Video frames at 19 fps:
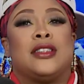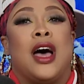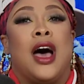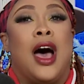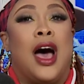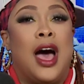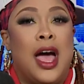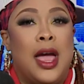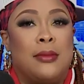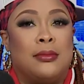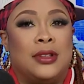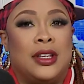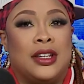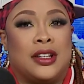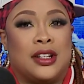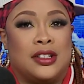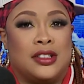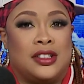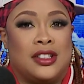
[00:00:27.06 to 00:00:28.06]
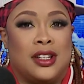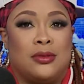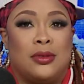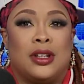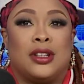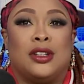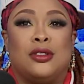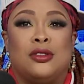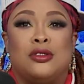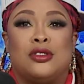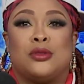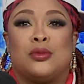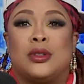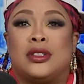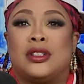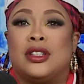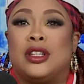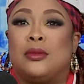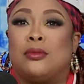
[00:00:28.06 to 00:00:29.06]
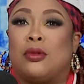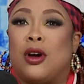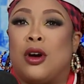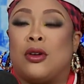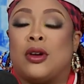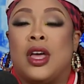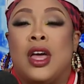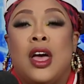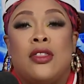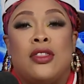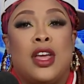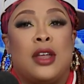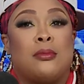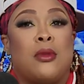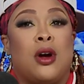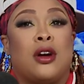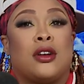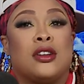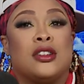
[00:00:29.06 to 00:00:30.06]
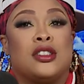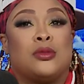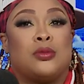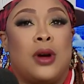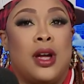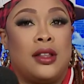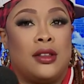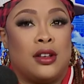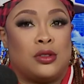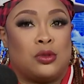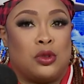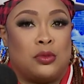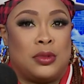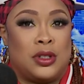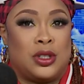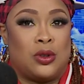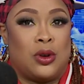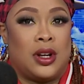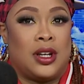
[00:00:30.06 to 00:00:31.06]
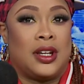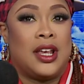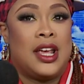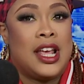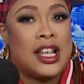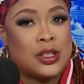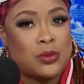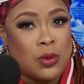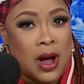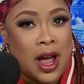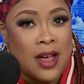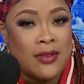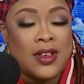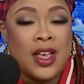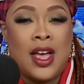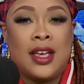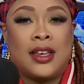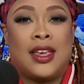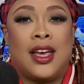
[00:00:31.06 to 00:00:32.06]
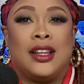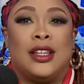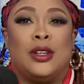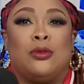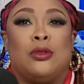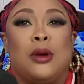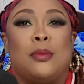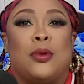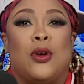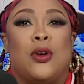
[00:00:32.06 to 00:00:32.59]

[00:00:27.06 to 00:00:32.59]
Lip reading: timely considering the news recently broke that Mark Consuelos will be joining his wife, Kelly Ripa,